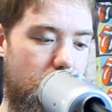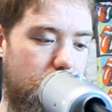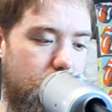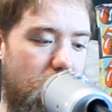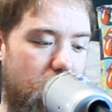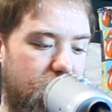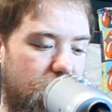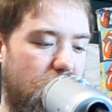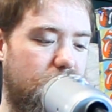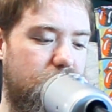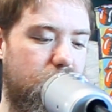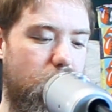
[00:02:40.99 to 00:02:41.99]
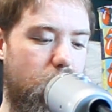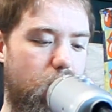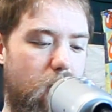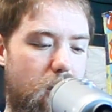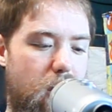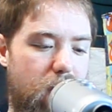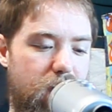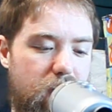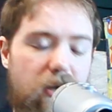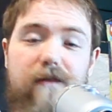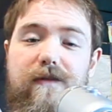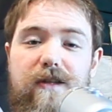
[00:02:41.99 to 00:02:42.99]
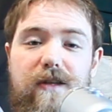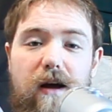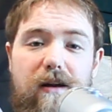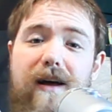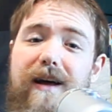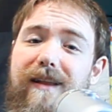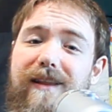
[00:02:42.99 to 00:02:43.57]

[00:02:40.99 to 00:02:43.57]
So yeah, the King of Snow and the King of Sun.